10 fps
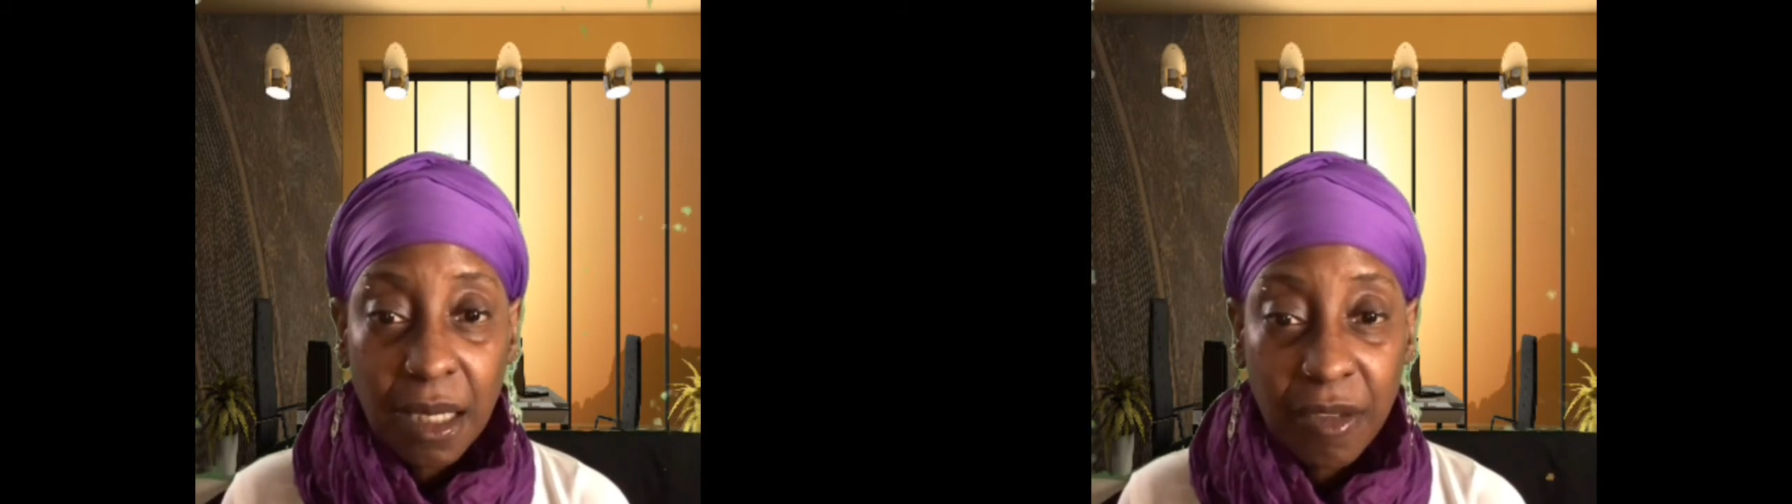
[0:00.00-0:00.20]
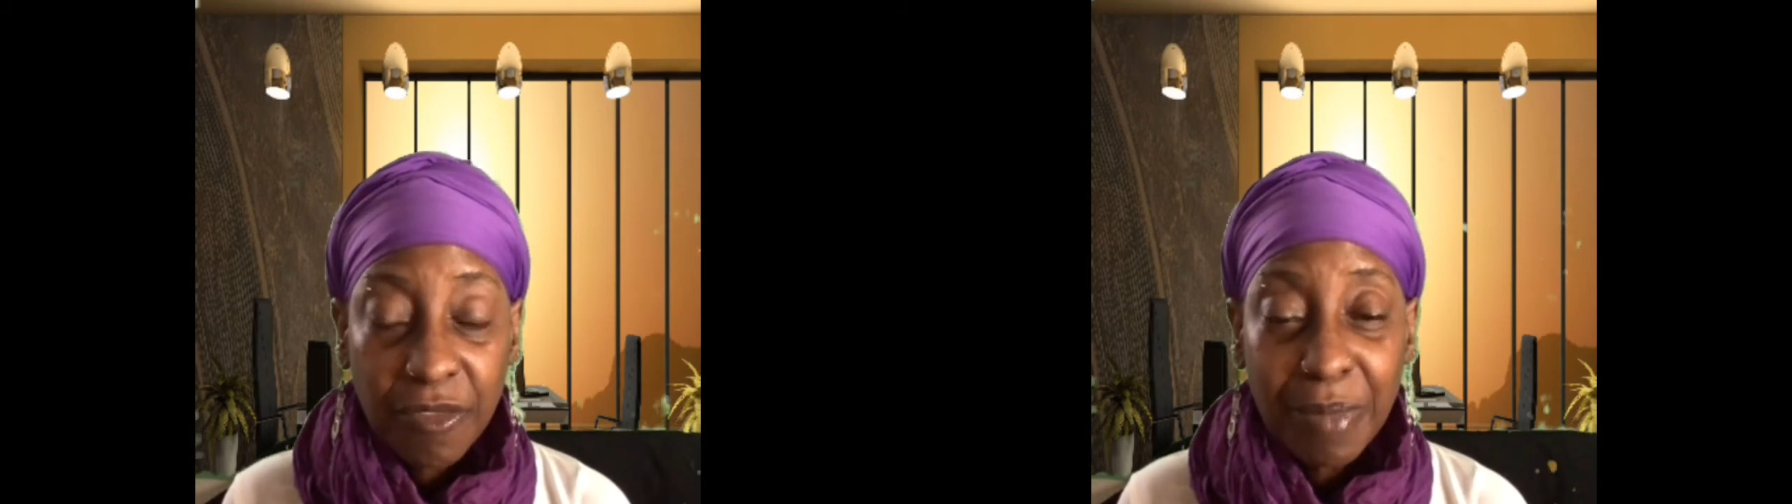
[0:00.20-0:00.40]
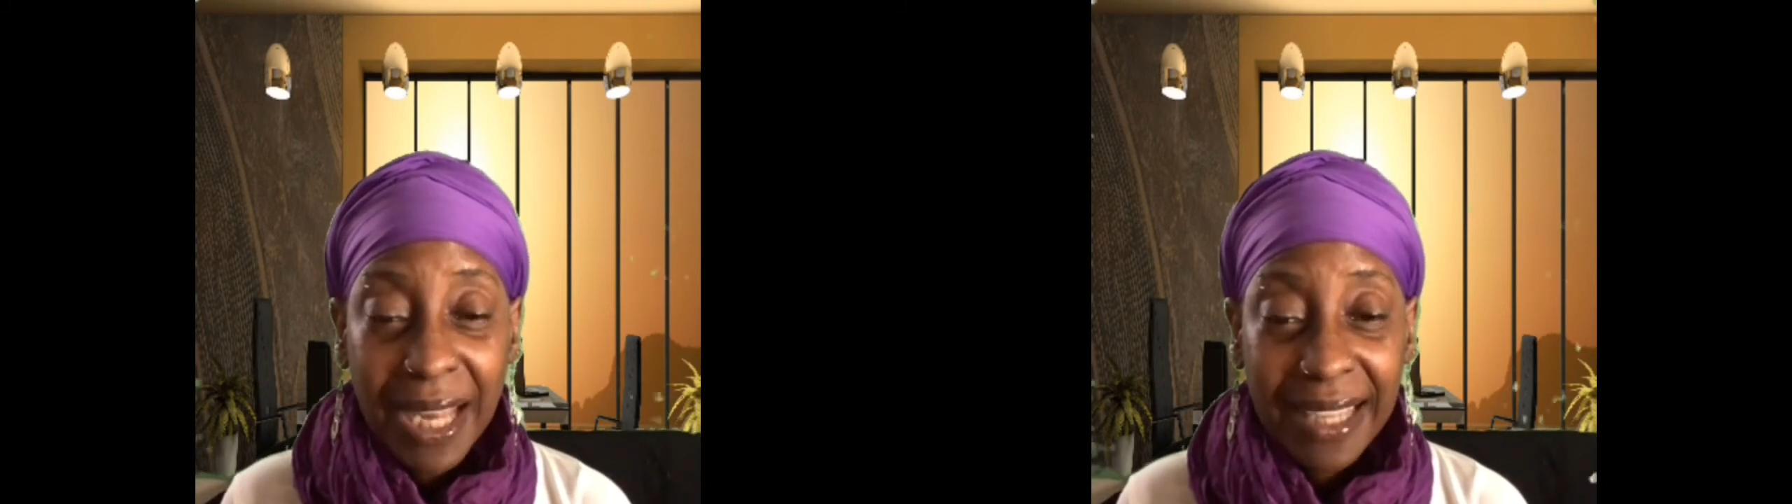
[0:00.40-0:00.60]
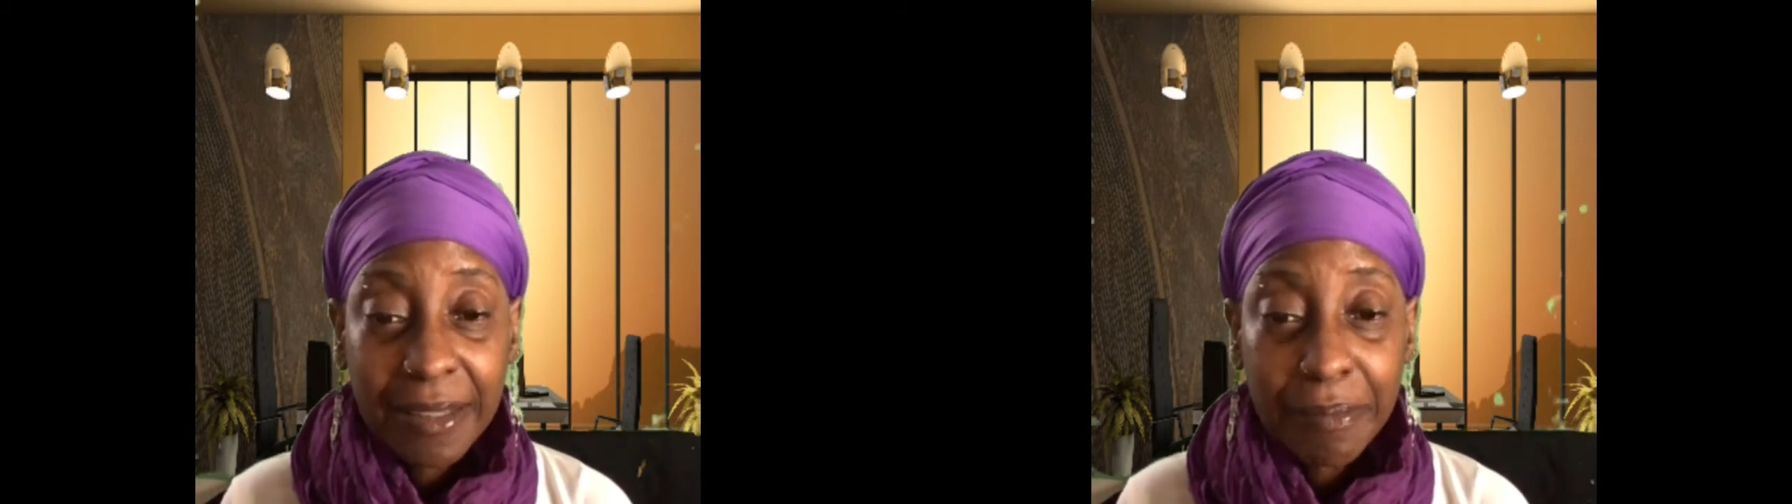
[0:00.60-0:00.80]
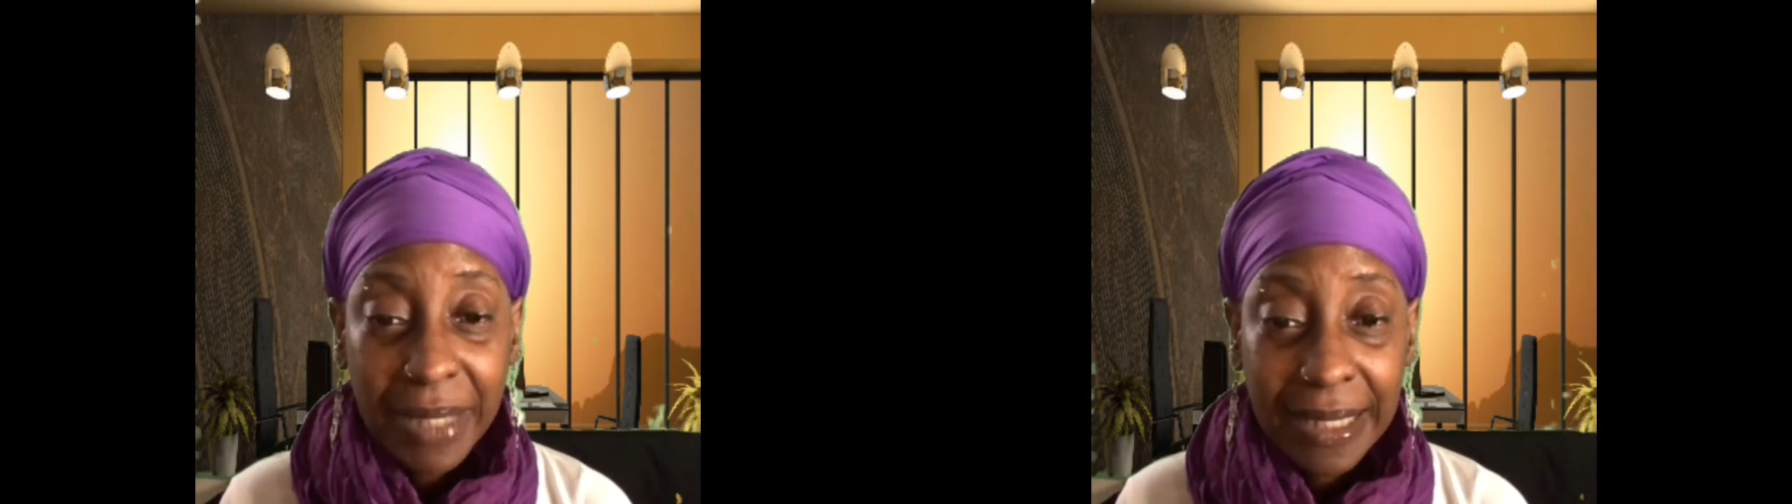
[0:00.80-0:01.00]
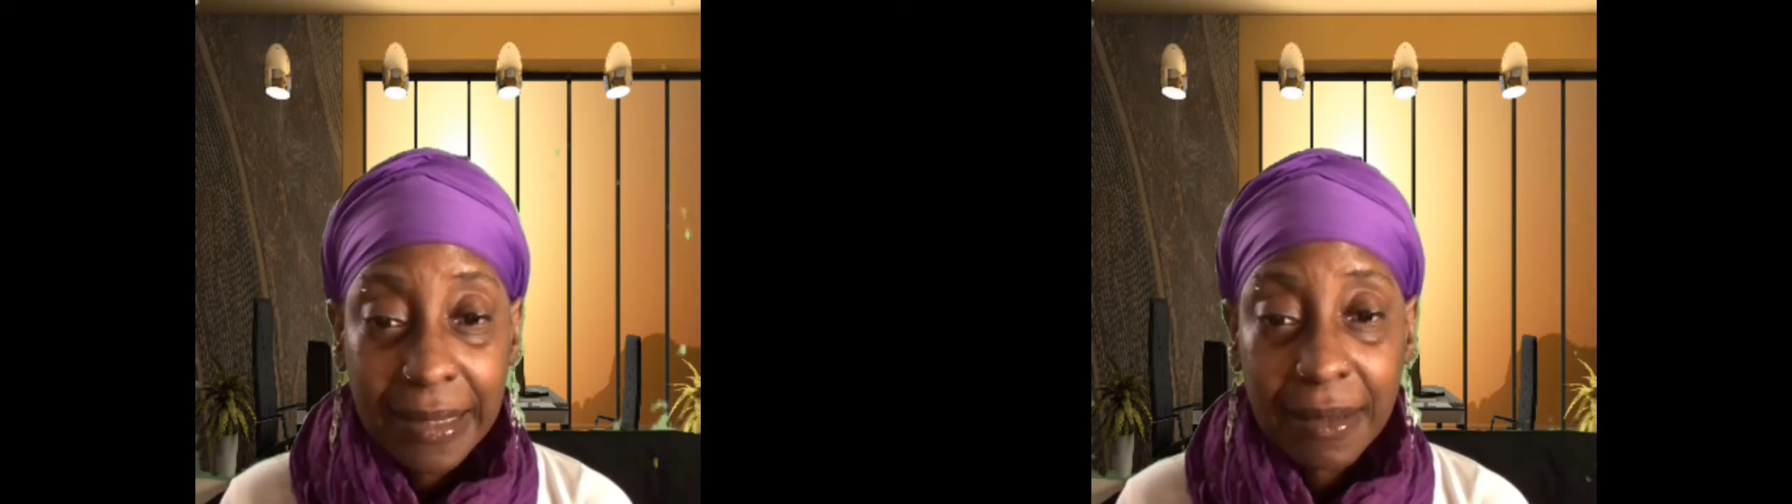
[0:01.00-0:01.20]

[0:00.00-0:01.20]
of black men,